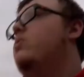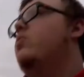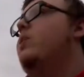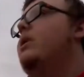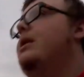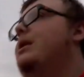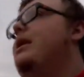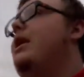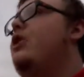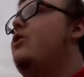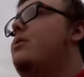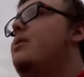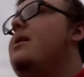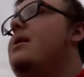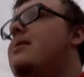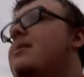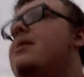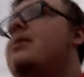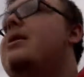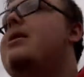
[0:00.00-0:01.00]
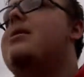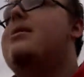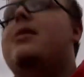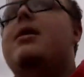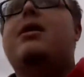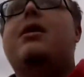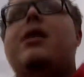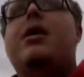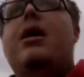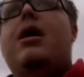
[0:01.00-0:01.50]
When deer season is
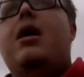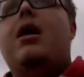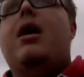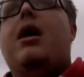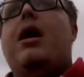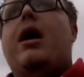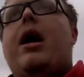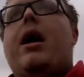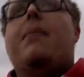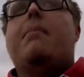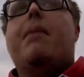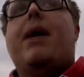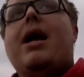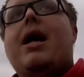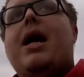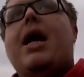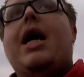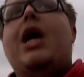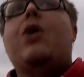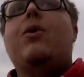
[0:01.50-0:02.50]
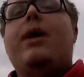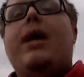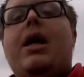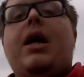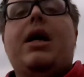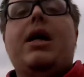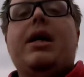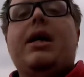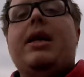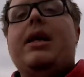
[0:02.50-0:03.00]
here, my coyote
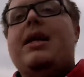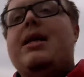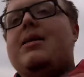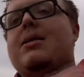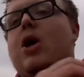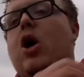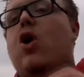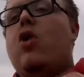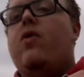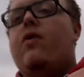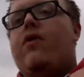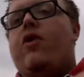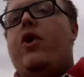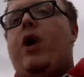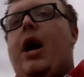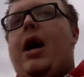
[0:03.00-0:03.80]
hunting is over.